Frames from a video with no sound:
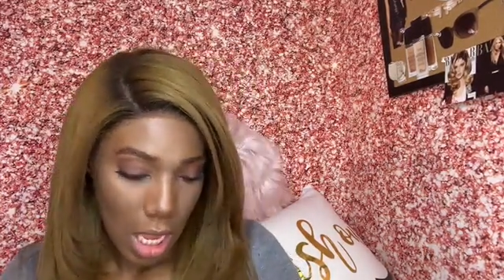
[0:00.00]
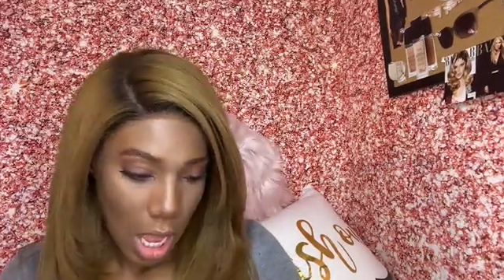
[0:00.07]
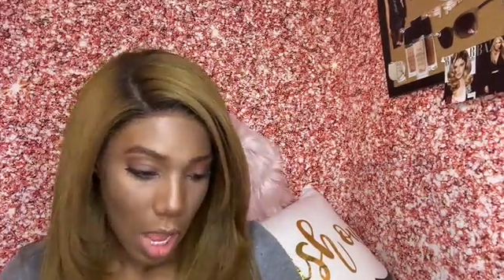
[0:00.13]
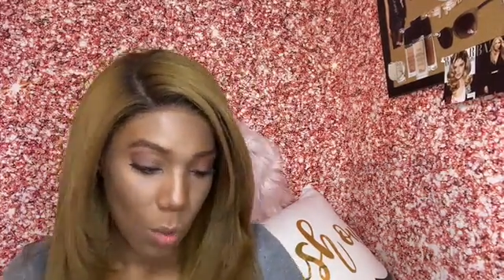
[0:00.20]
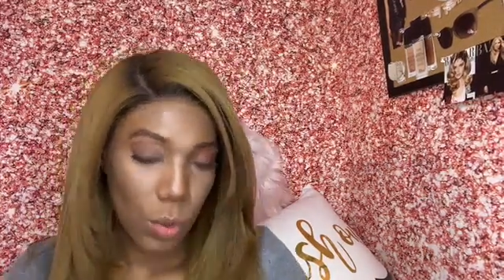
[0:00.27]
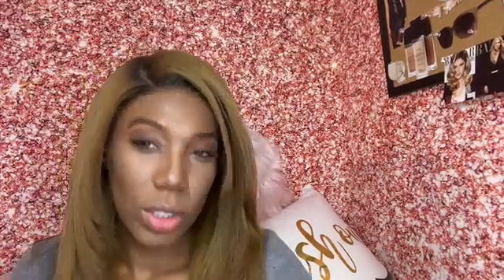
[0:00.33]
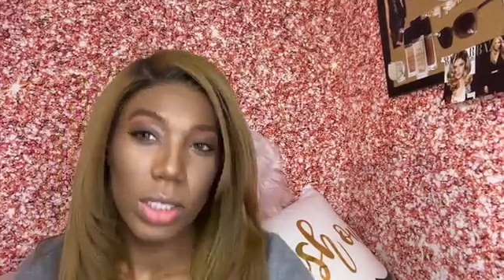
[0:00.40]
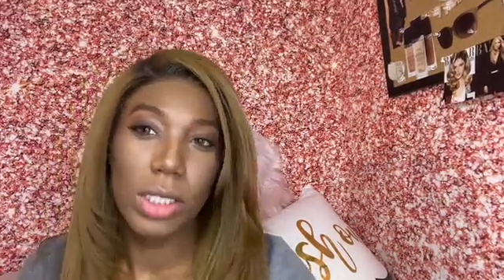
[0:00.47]

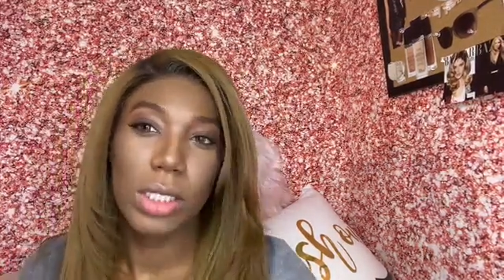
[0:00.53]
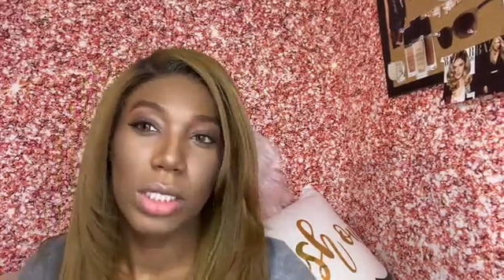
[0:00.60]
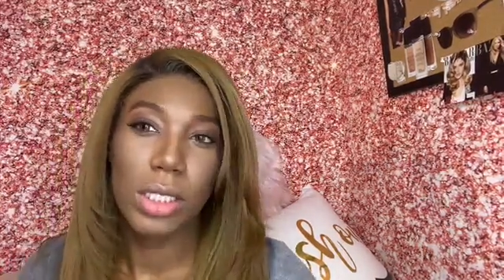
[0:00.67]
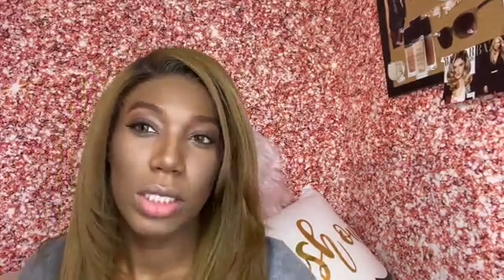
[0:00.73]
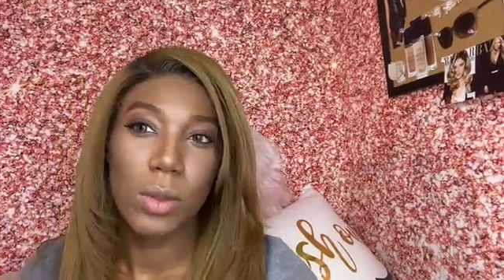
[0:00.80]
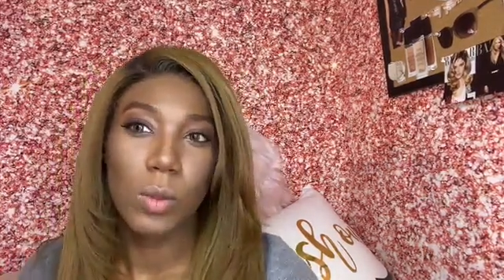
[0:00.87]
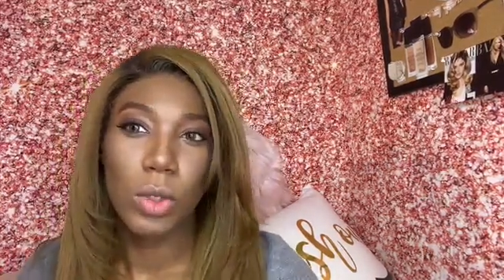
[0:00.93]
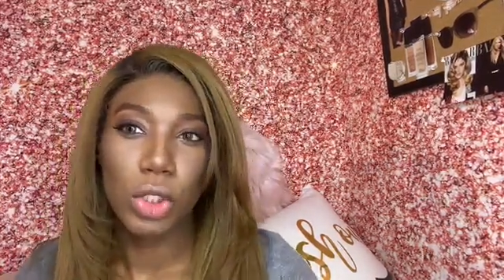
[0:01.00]
I want to
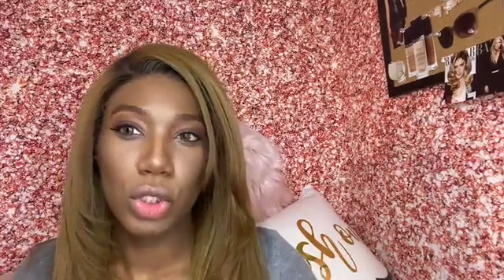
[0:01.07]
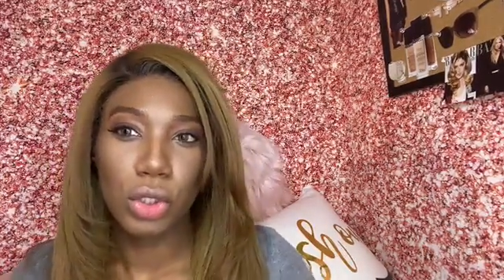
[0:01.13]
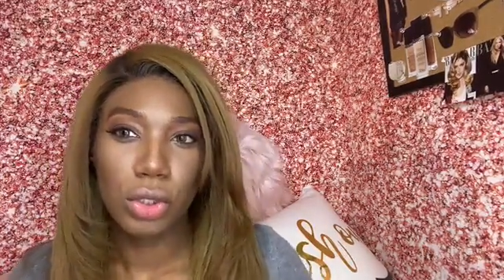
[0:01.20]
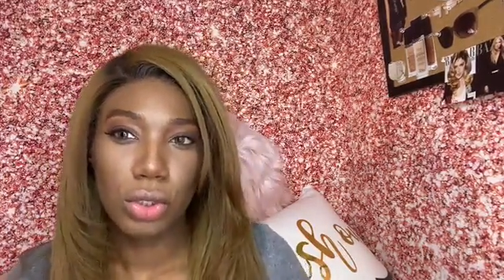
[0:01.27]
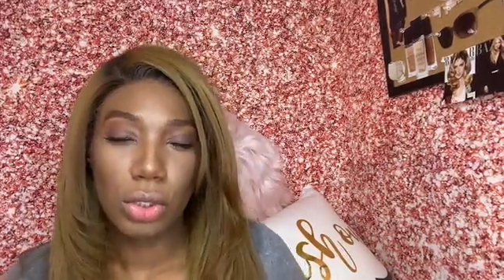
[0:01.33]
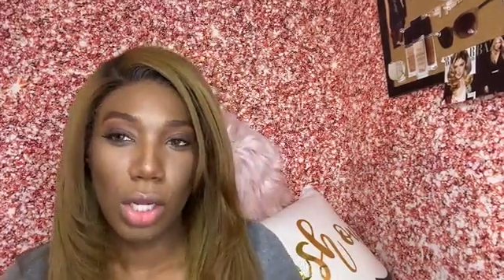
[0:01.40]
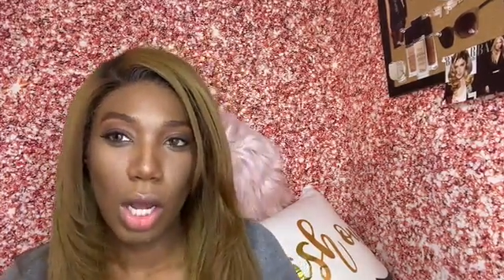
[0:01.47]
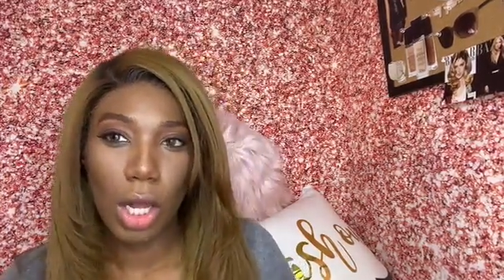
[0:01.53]
see
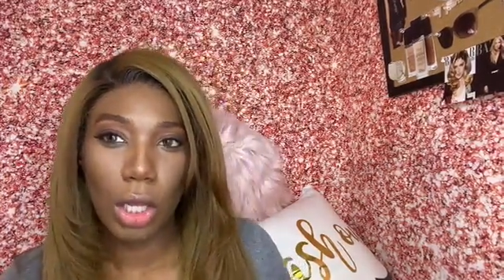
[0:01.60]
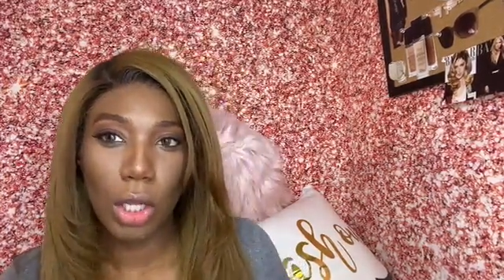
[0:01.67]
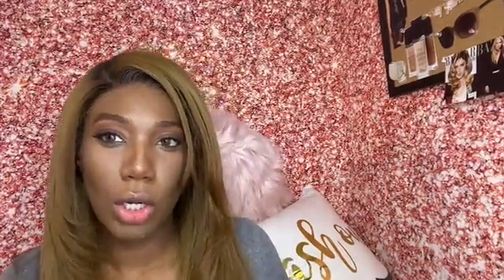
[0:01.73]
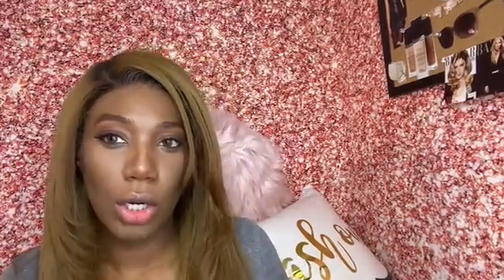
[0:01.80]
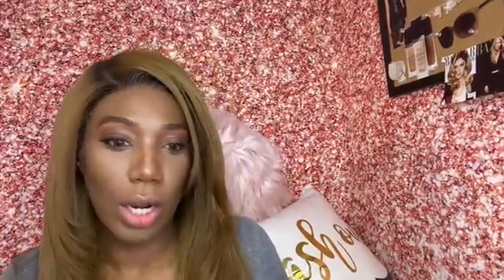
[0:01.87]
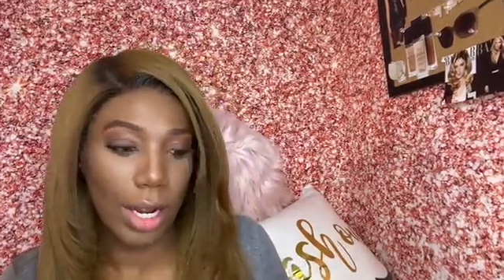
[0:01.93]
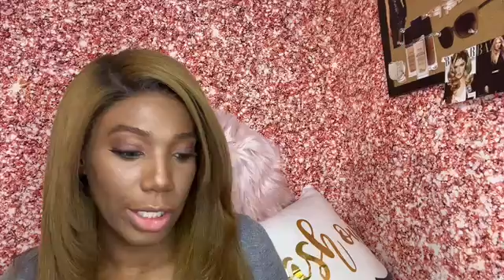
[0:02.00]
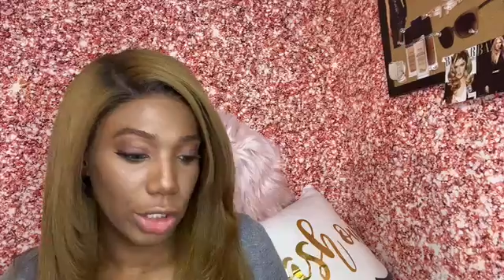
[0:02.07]
which
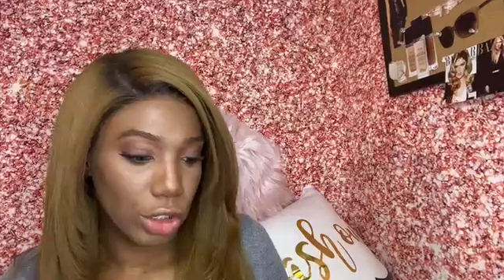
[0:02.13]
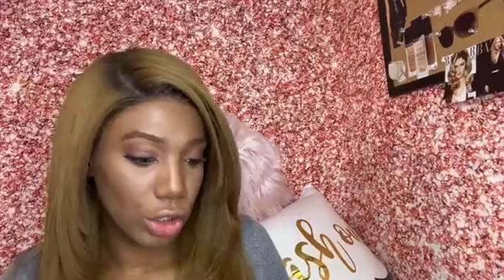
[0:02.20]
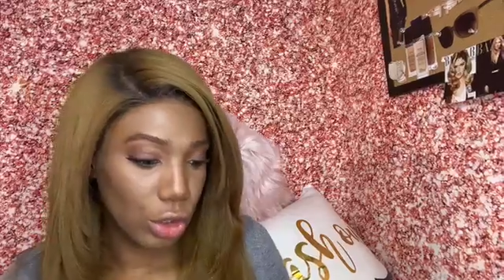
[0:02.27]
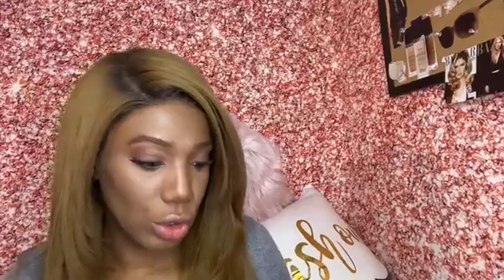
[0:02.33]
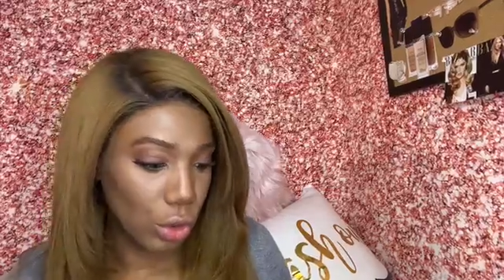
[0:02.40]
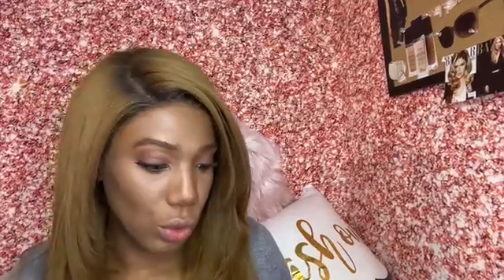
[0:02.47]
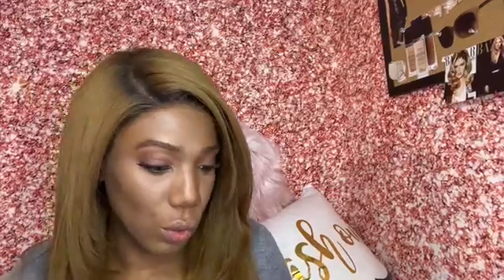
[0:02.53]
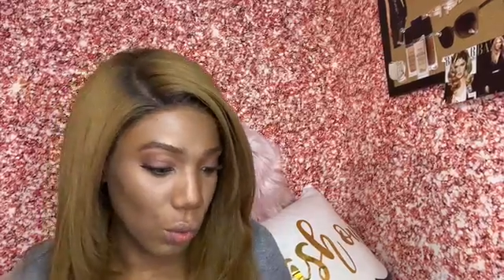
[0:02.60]
color I should
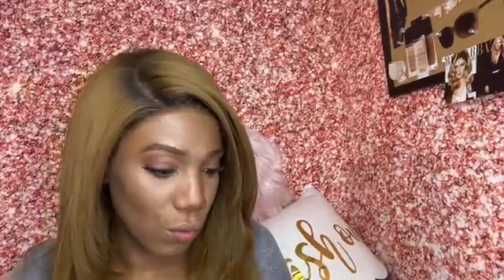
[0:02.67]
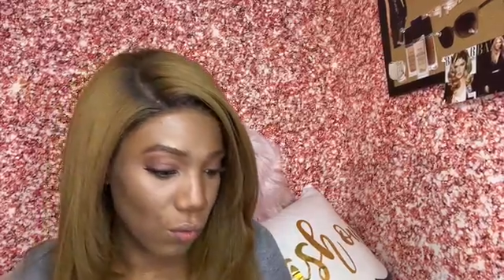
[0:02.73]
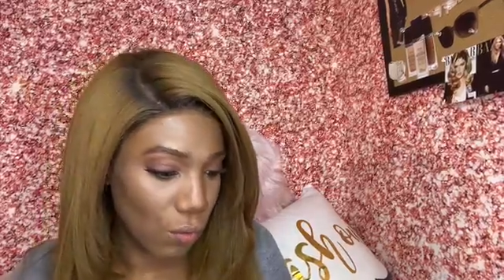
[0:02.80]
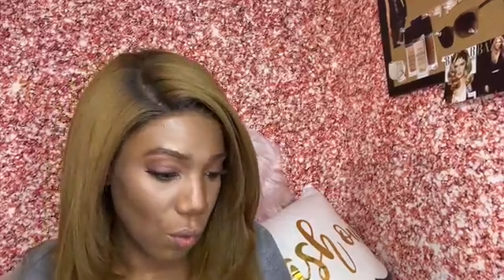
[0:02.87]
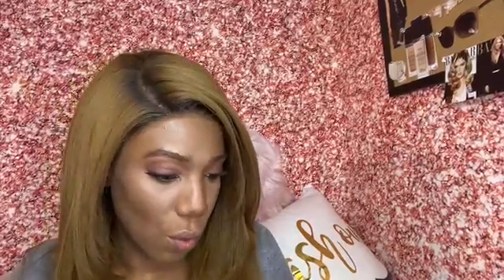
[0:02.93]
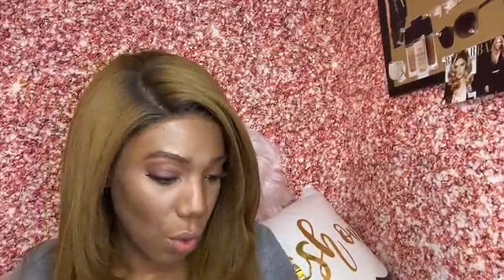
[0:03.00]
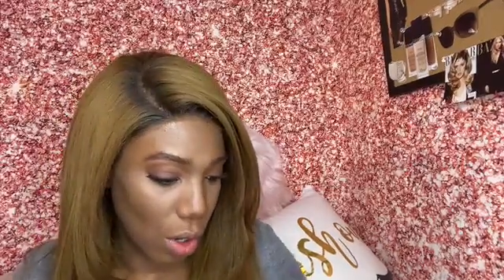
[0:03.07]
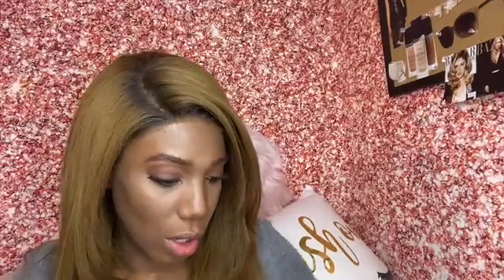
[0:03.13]
do
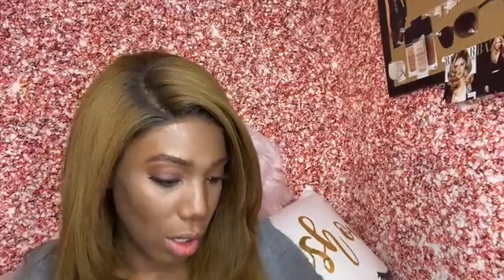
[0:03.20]
for